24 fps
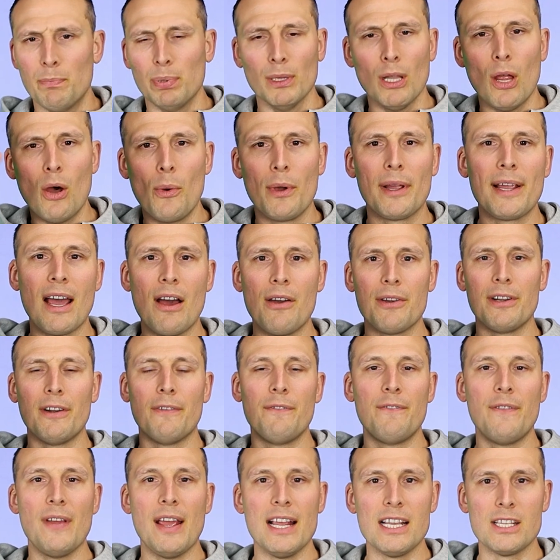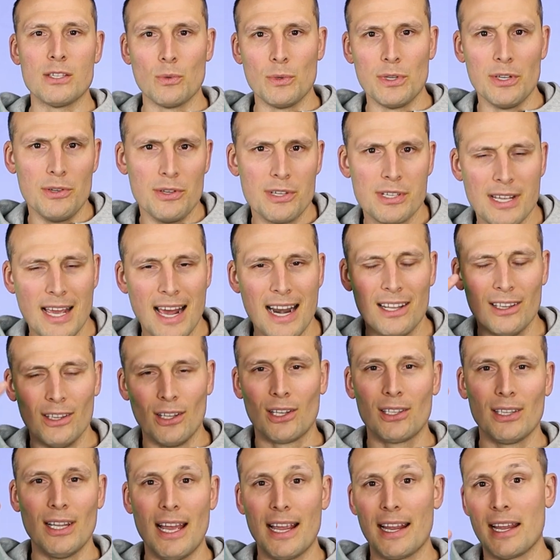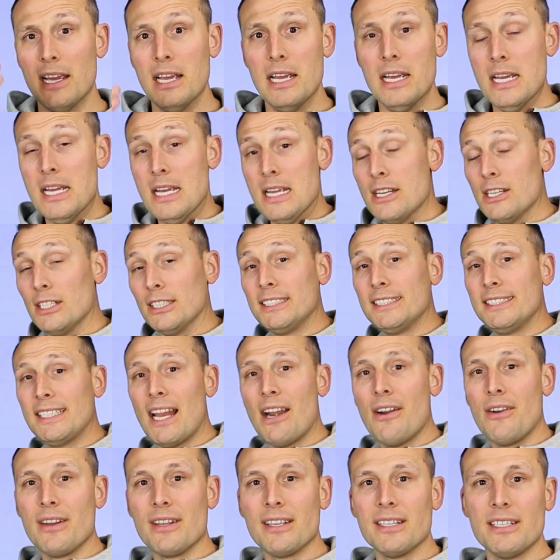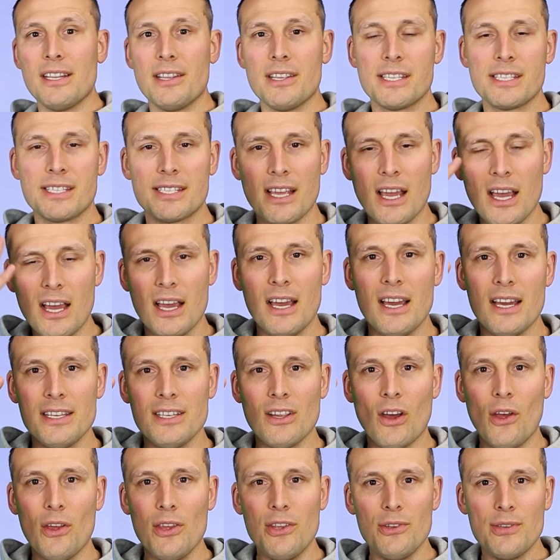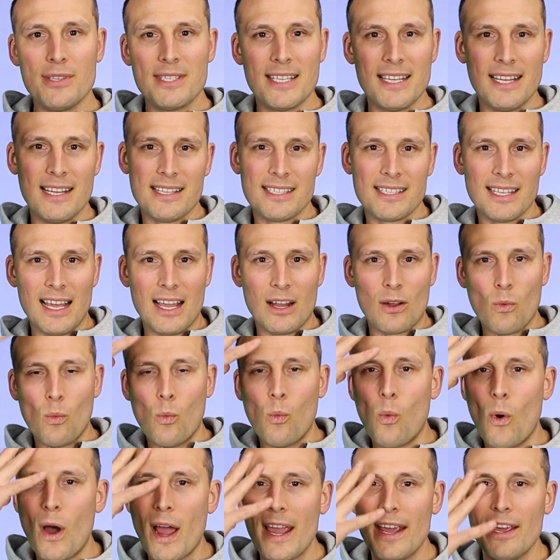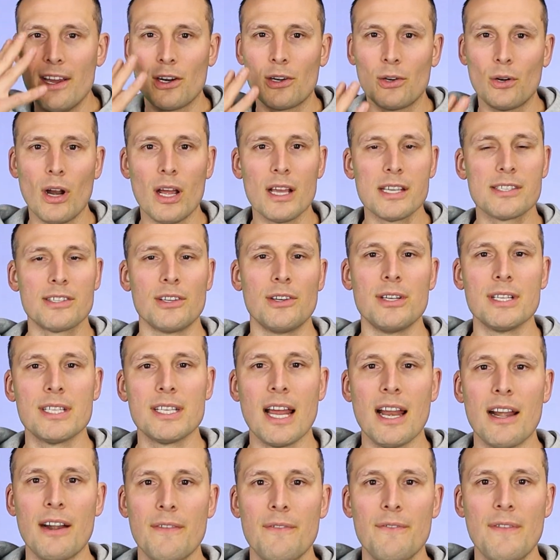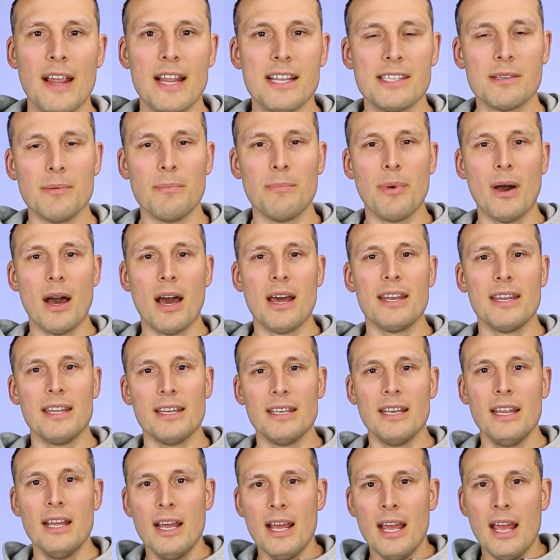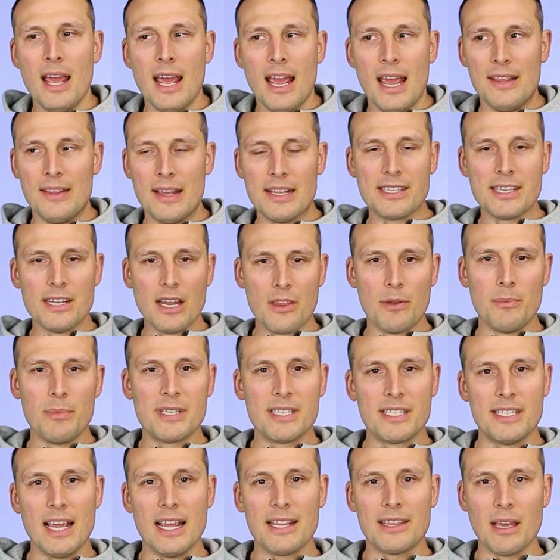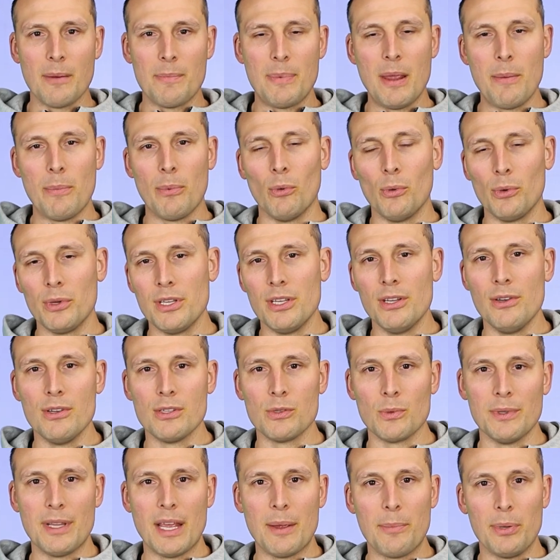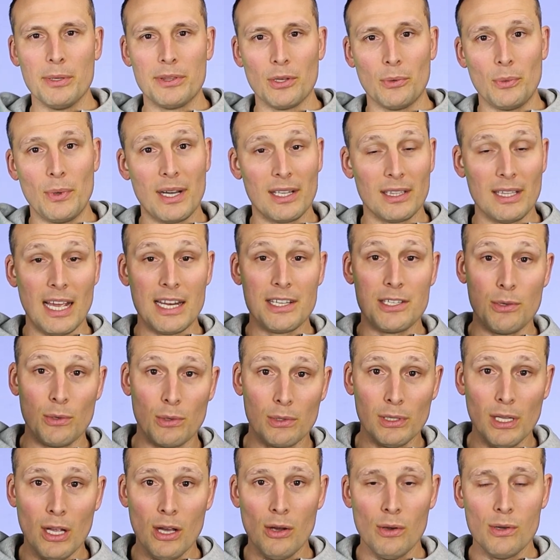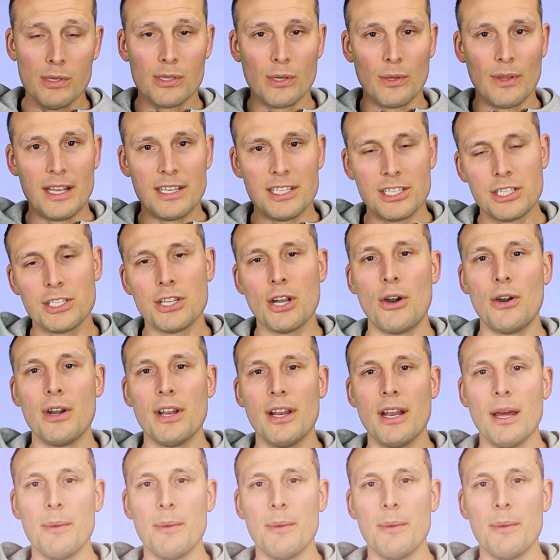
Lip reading: blowing out your face, where you just kind of look like you're staring into the sun. All you see is like white across their entire face and body. And that's another mistake that people will use when they put the ring light too close, so they just turn it